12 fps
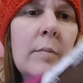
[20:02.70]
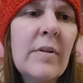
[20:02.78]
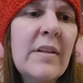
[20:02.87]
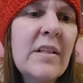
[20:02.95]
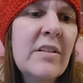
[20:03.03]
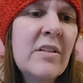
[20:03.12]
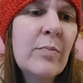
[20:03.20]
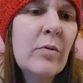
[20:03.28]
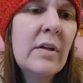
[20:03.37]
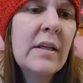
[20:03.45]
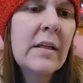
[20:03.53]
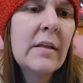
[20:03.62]
But this is
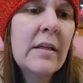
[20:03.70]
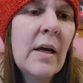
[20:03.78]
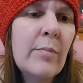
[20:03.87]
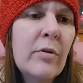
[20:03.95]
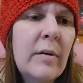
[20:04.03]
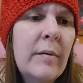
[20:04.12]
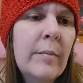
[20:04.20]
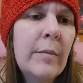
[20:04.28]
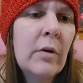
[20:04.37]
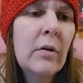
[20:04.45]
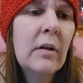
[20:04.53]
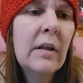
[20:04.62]
pretty. Yeah, premium
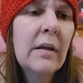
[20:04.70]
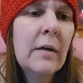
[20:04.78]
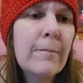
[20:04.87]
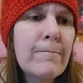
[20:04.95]
acrylic.